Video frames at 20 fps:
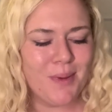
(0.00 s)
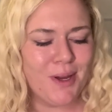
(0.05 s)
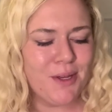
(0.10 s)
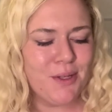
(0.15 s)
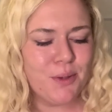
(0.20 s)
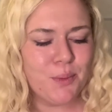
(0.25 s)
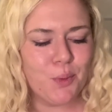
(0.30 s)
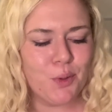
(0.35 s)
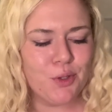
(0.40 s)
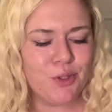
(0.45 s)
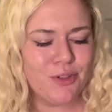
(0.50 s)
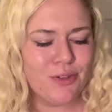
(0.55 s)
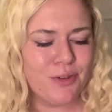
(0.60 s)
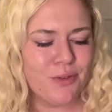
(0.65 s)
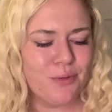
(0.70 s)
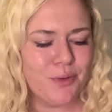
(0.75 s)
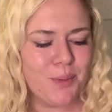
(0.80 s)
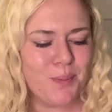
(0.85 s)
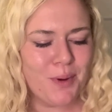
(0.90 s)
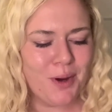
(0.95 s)

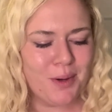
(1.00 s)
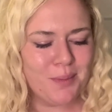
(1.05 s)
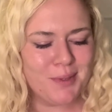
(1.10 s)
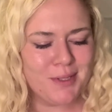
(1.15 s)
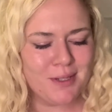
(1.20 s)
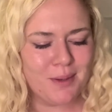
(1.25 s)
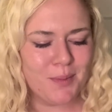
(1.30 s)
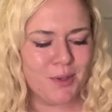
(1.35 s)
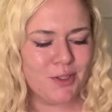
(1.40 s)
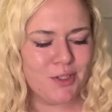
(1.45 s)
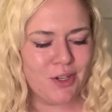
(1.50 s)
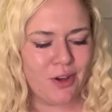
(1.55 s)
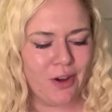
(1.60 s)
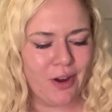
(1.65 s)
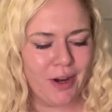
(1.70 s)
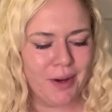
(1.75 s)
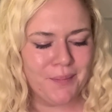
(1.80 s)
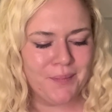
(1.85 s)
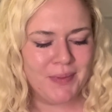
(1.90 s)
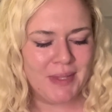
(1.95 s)
mouth-watering rhubarb summer
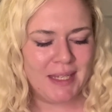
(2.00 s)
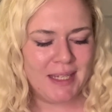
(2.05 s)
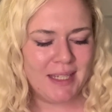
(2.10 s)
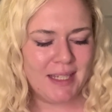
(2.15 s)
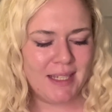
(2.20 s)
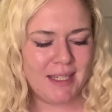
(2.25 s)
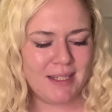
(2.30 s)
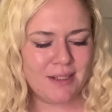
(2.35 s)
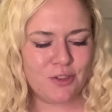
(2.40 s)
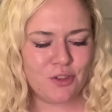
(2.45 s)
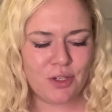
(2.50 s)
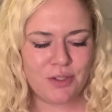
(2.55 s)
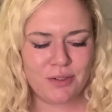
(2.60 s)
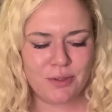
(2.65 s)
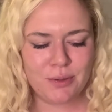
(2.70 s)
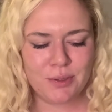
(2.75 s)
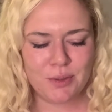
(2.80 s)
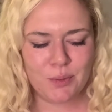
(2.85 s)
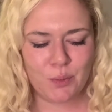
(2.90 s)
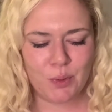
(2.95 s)
tart.
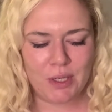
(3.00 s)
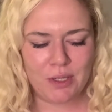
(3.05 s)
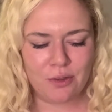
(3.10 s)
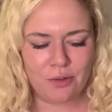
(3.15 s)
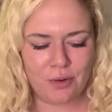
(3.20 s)
Drizzled in